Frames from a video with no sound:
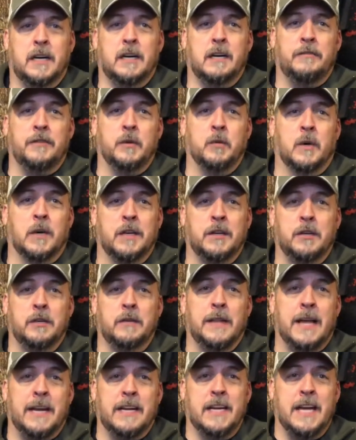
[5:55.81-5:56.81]
or if you want to do
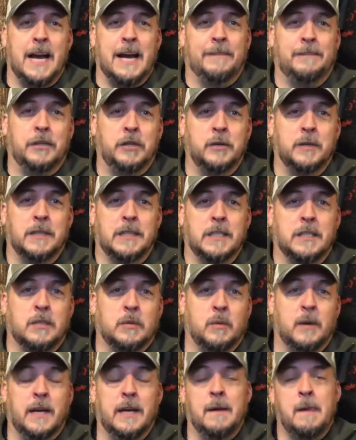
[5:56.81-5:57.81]
that, you have to do it this
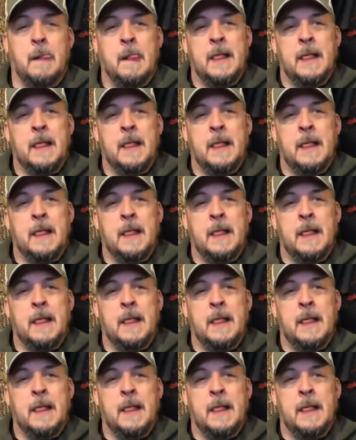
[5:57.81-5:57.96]
way.